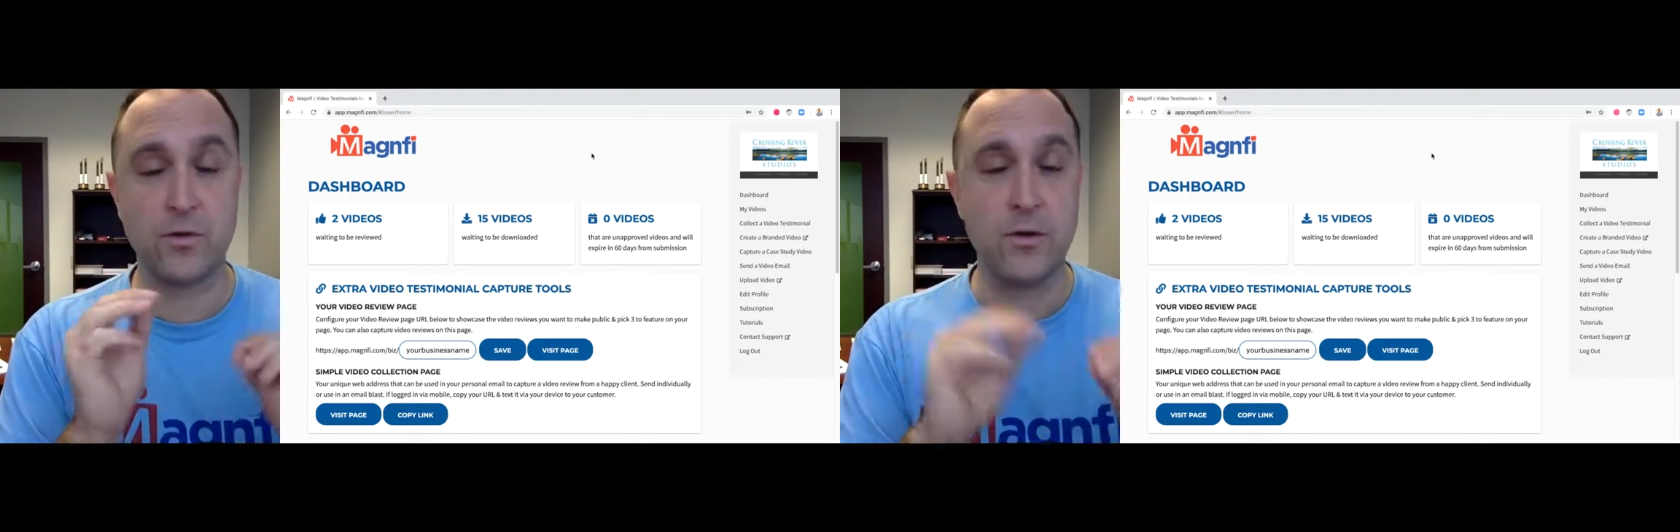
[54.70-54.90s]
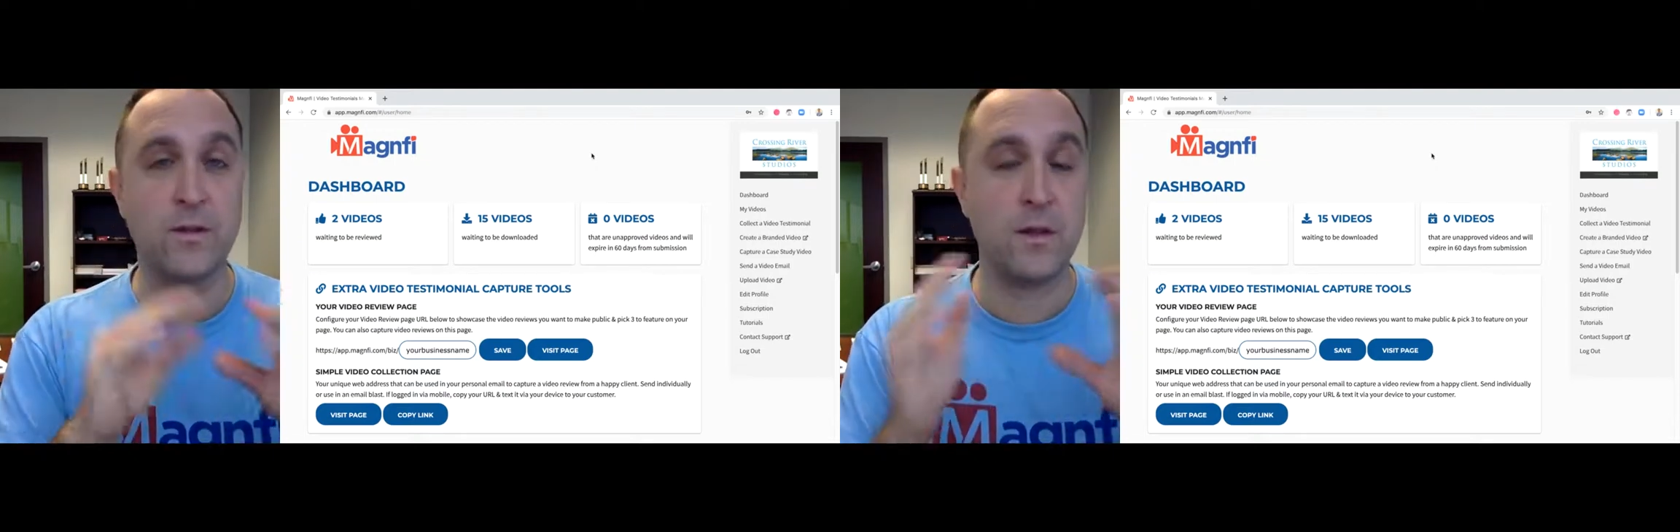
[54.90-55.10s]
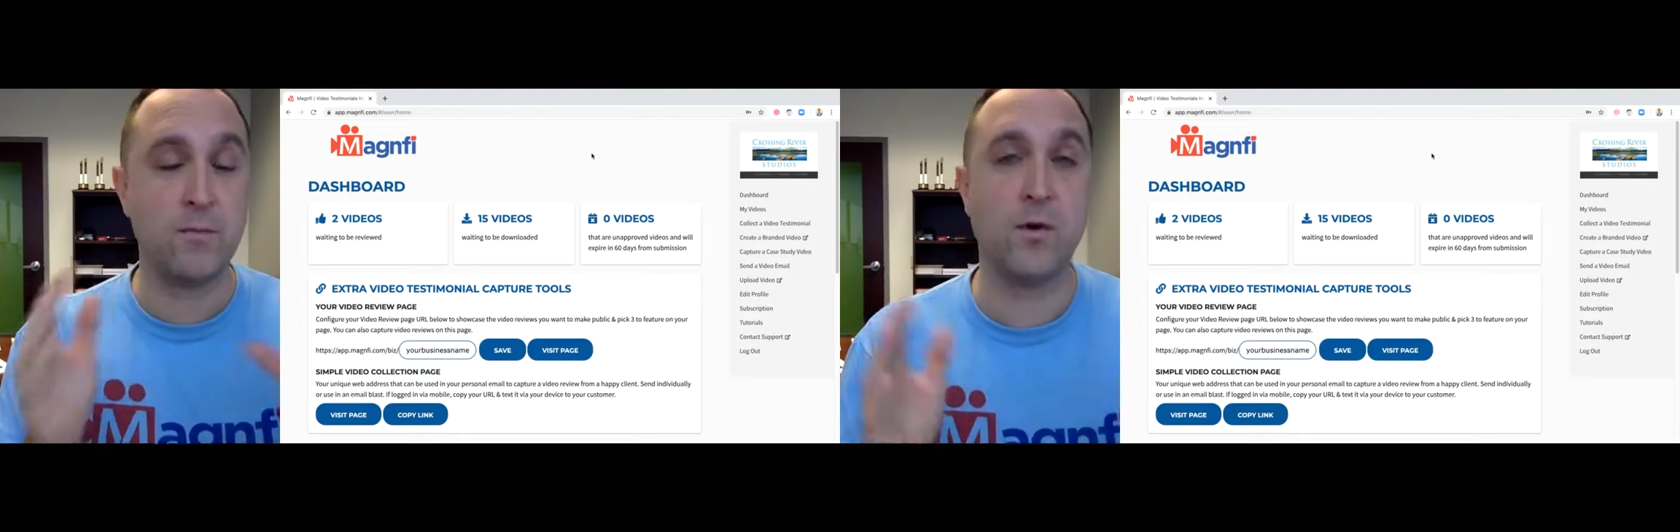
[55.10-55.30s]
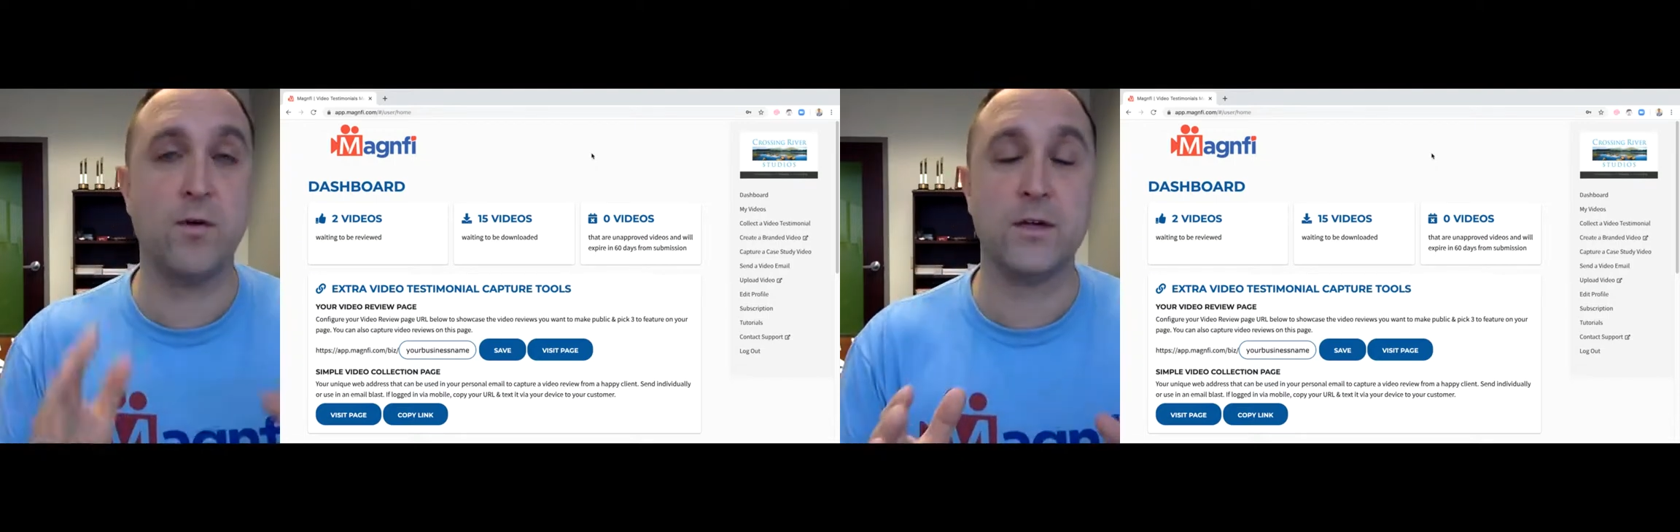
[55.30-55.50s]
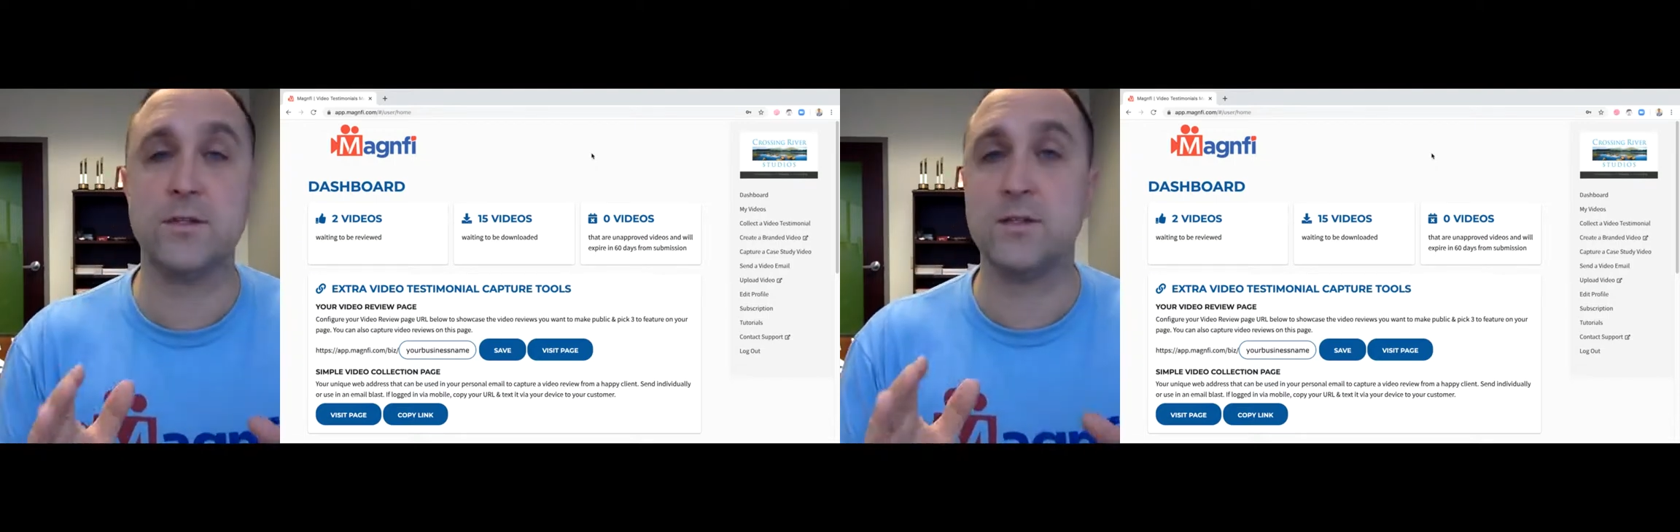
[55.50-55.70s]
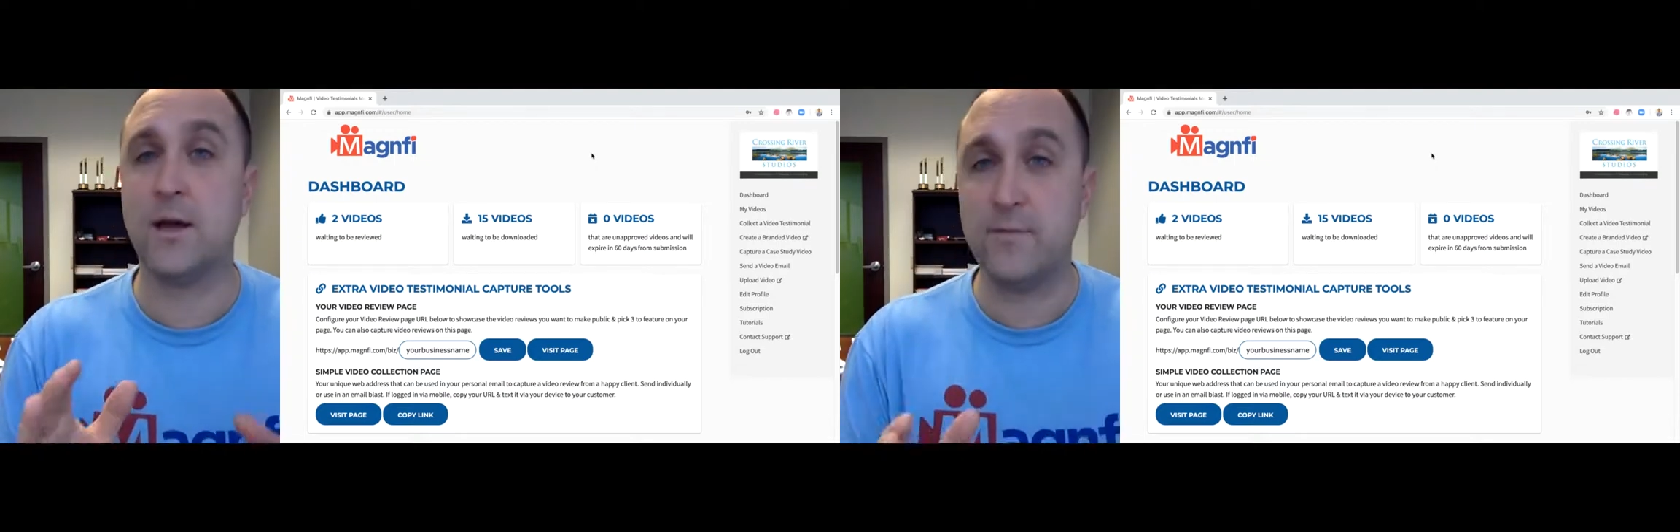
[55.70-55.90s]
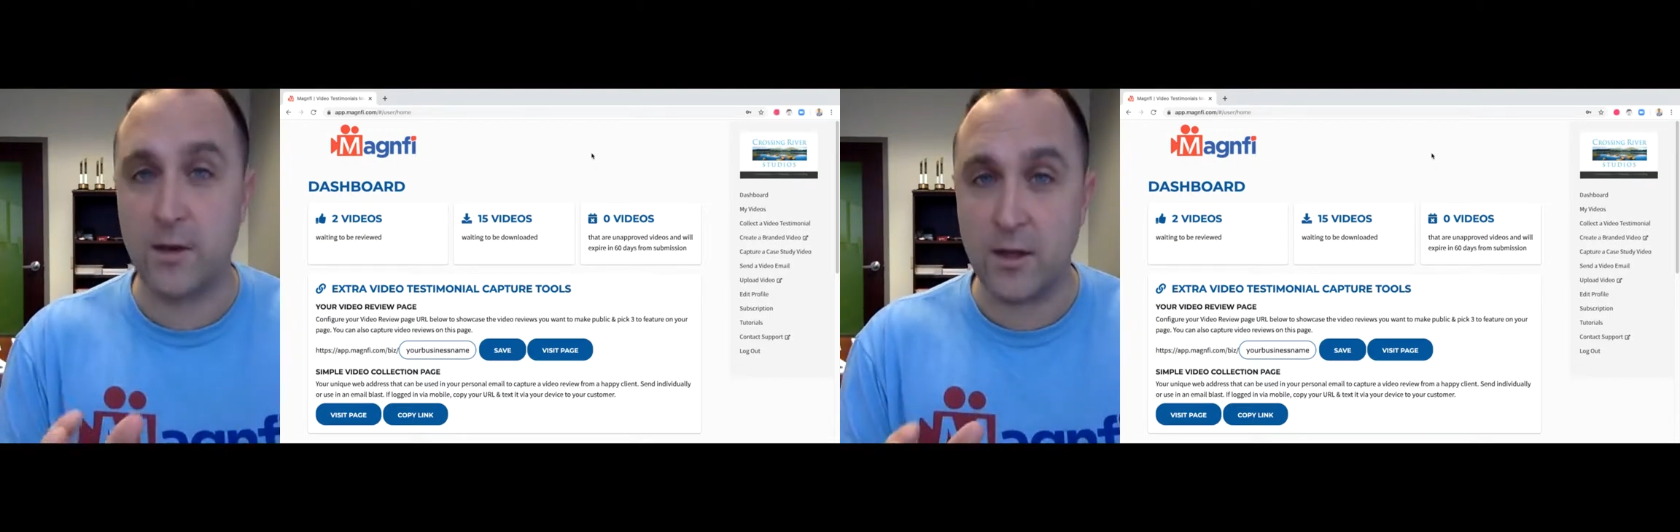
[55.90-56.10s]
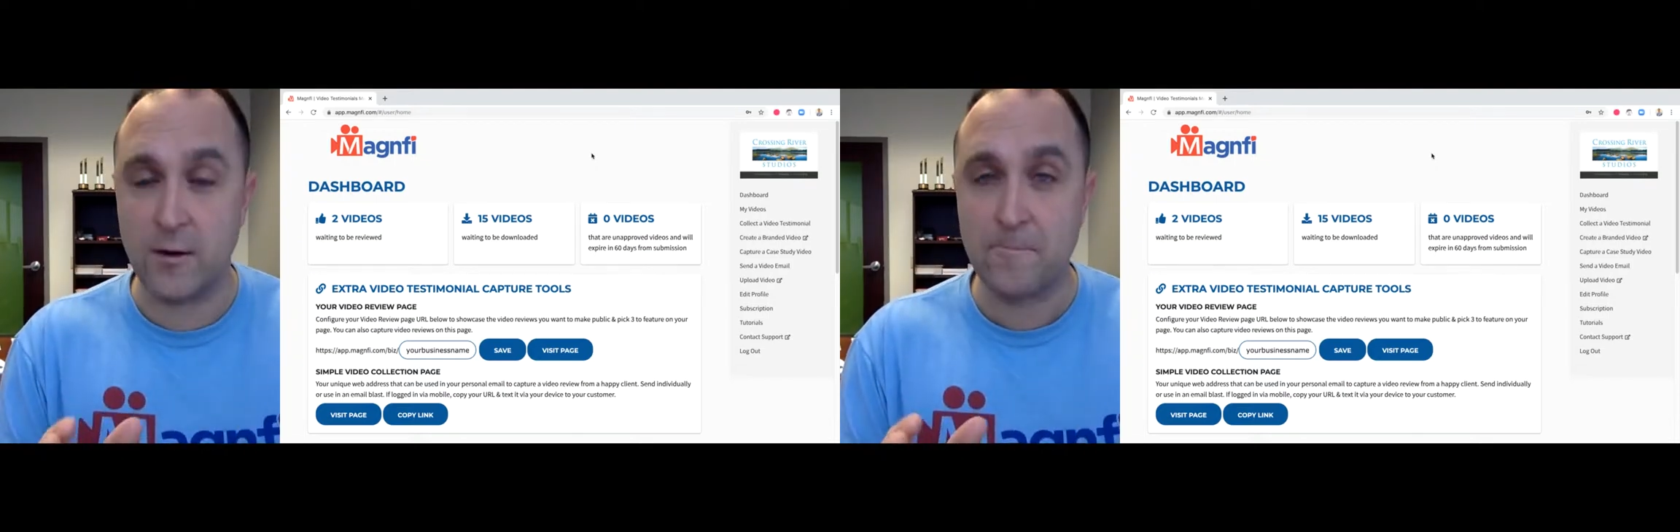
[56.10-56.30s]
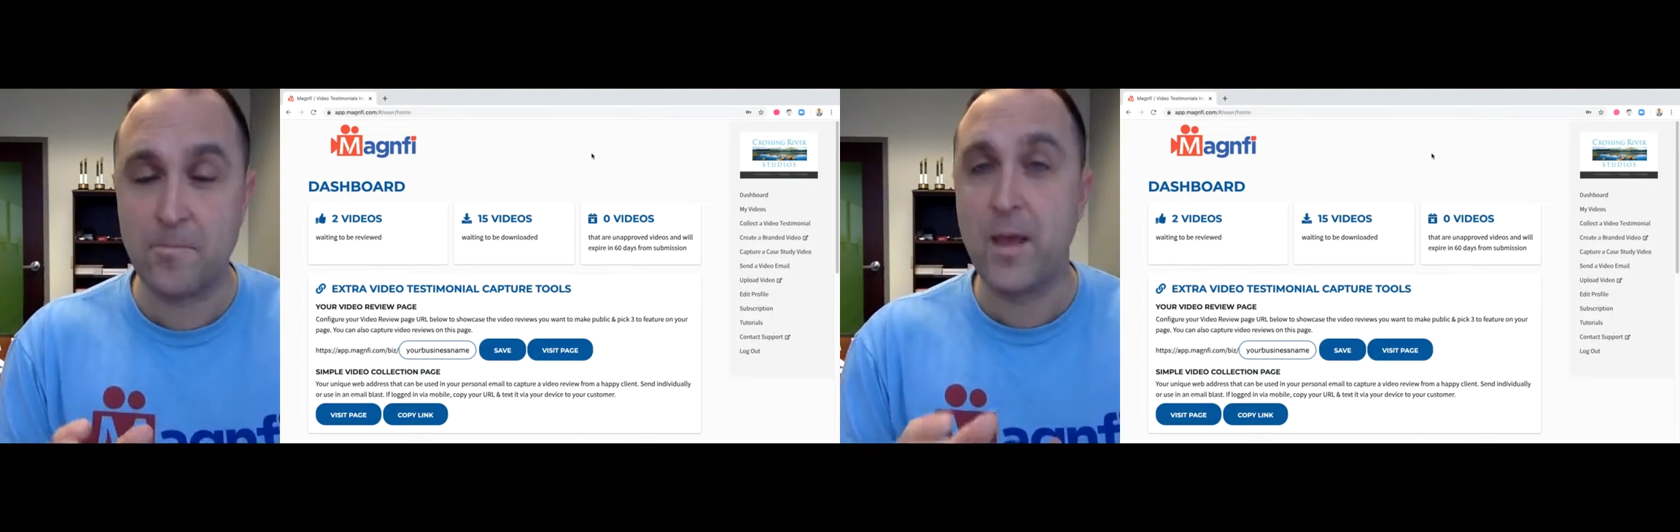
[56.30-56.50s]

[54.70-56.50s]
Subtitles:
simple questions on a video,